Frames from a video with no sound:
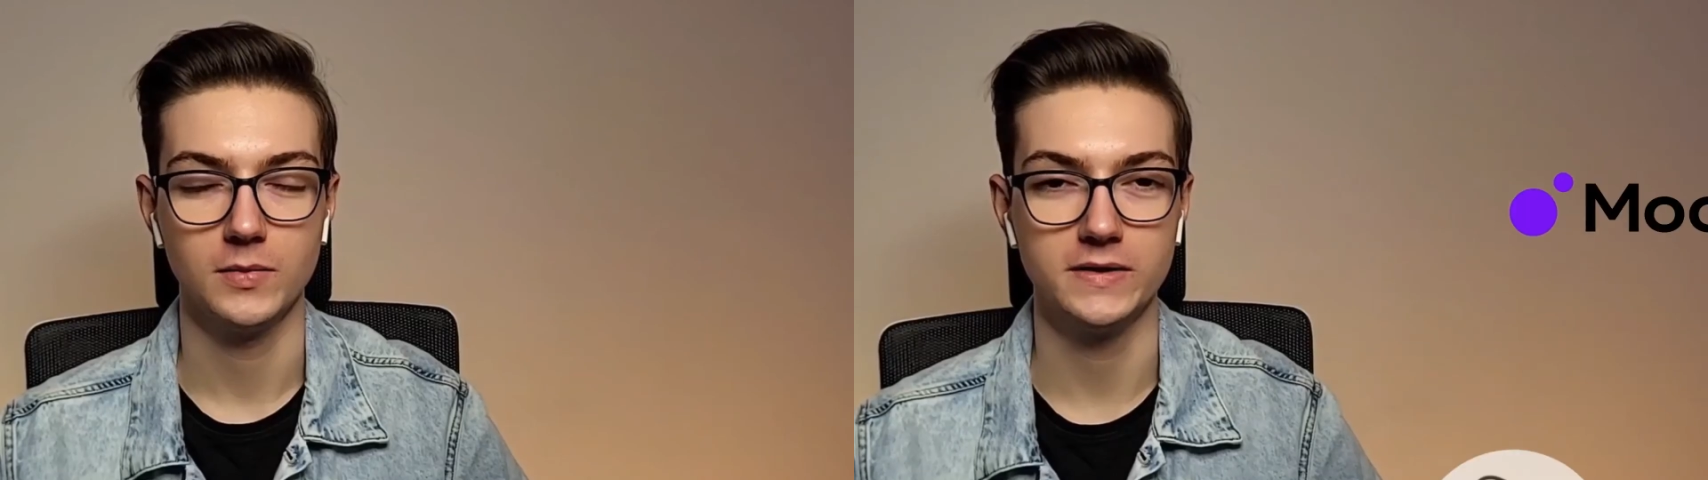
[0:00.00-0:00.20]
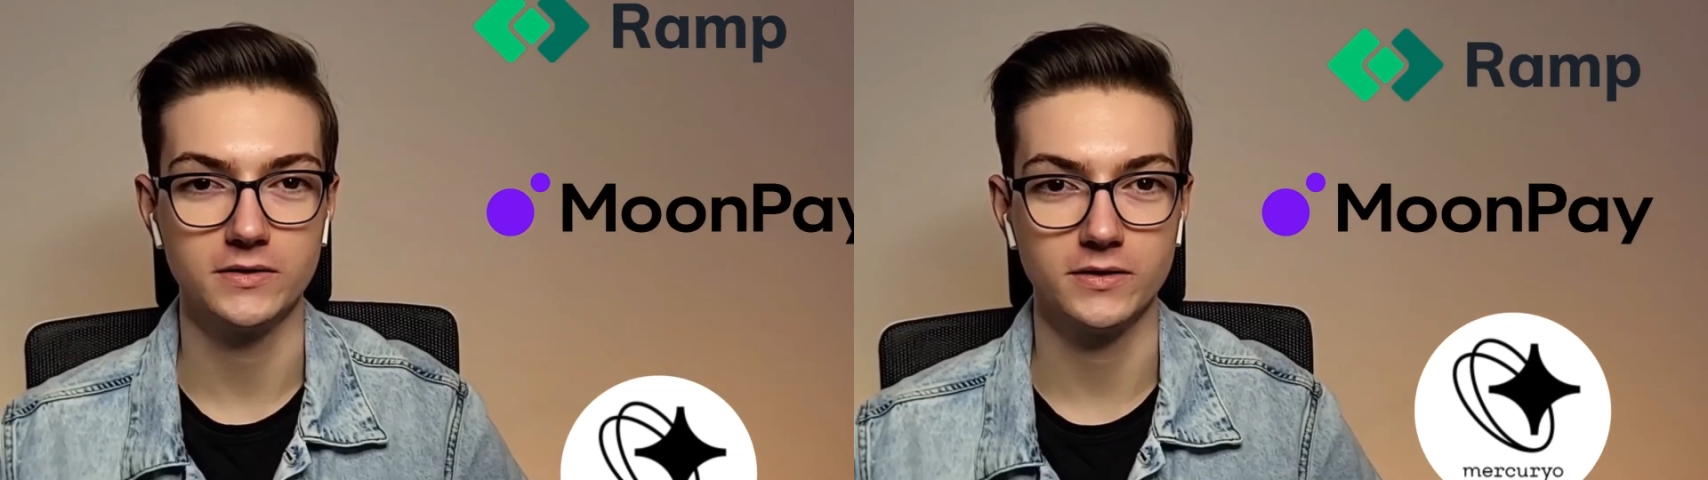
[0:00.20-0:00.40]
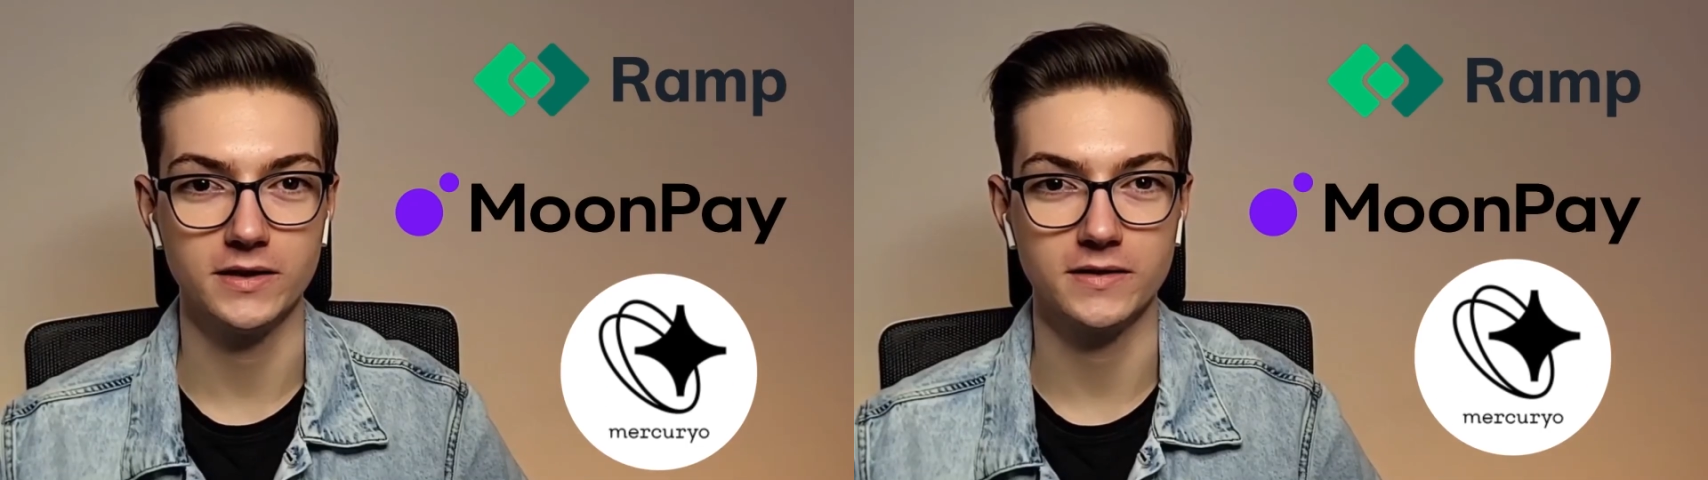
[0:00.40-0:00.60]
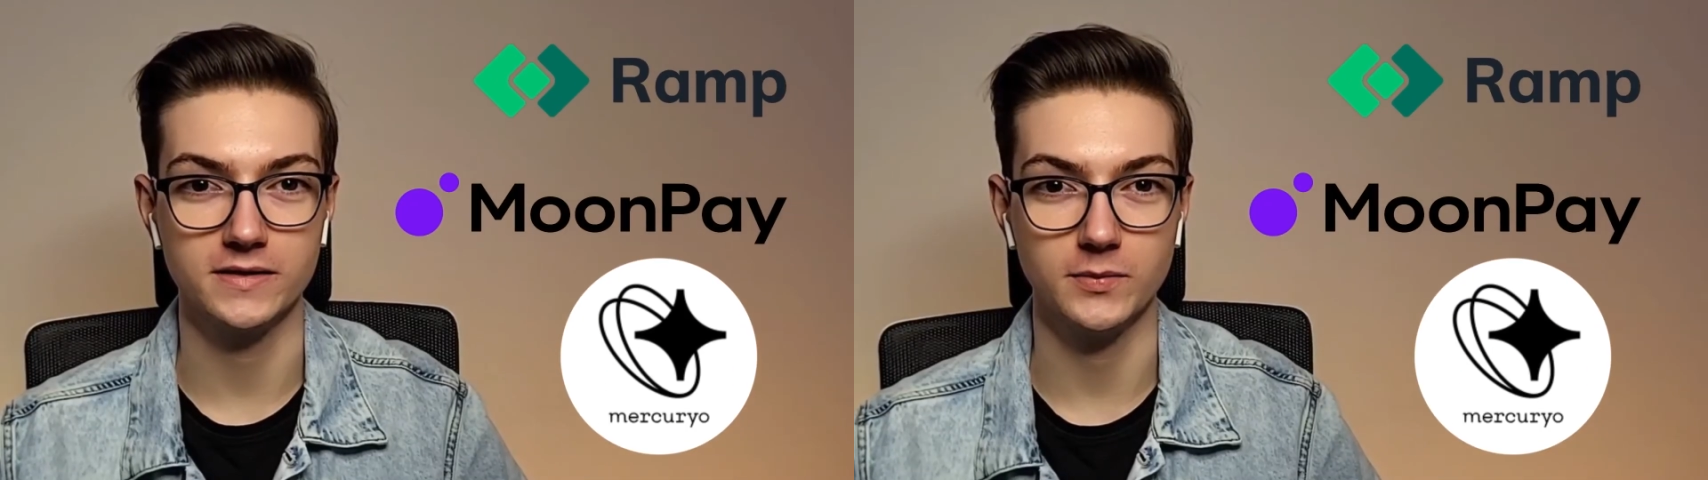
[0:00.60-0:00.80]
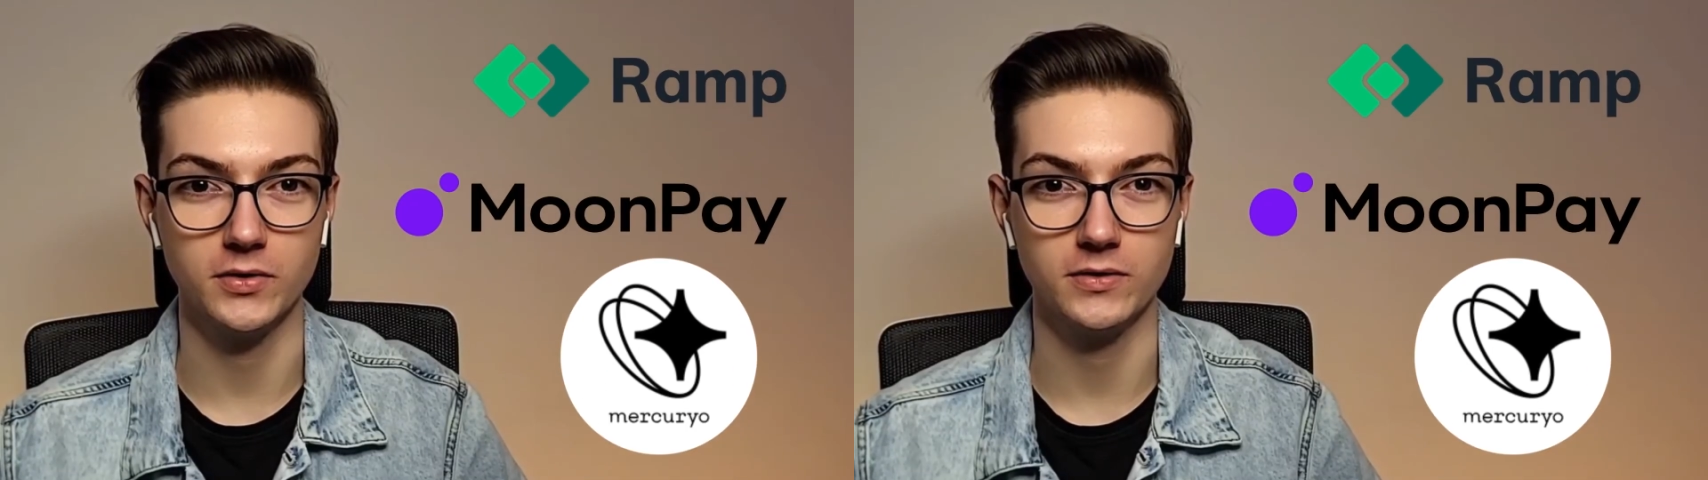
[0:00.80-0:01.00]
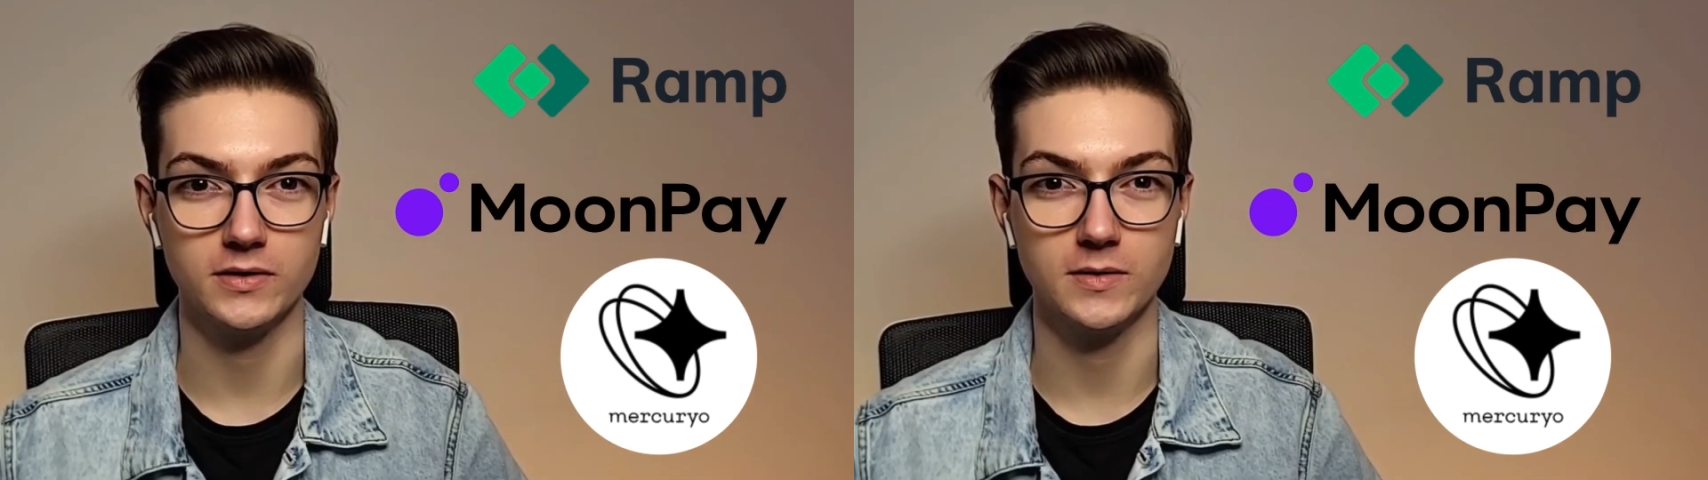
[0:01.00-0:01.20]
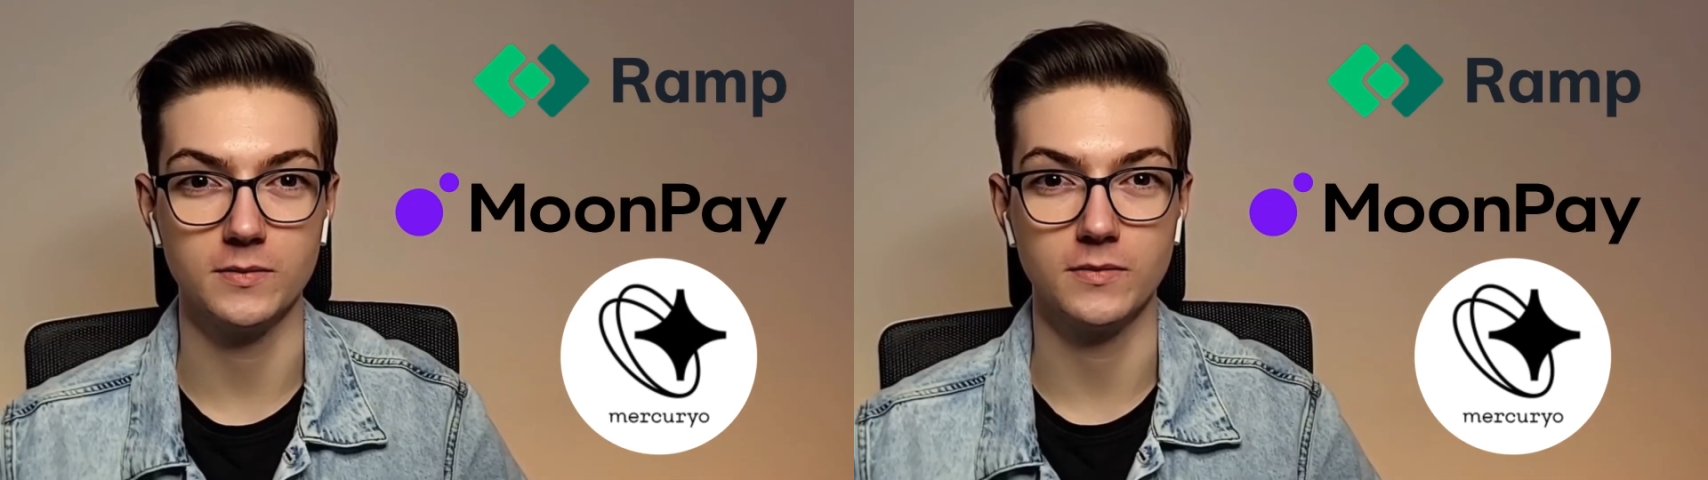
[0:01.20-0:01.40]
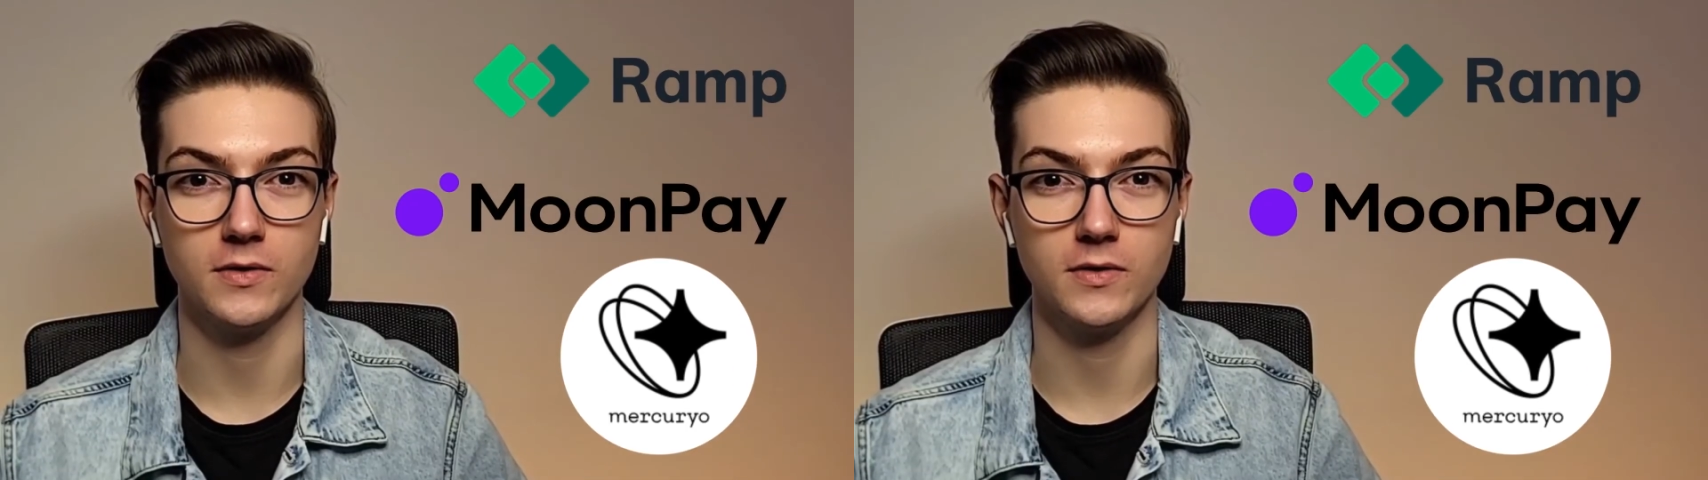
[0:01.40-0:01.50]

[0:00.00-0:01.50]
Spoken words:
contact the support team